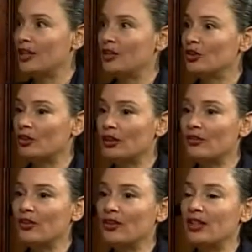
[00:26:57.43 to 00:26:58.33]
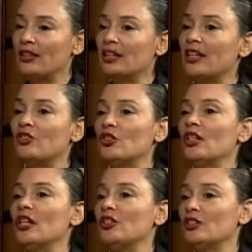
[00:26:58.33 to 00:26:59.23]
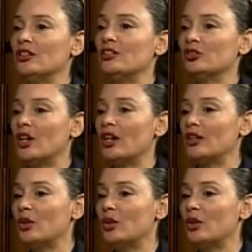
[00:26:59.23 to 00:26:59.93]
Don't ever think that education is not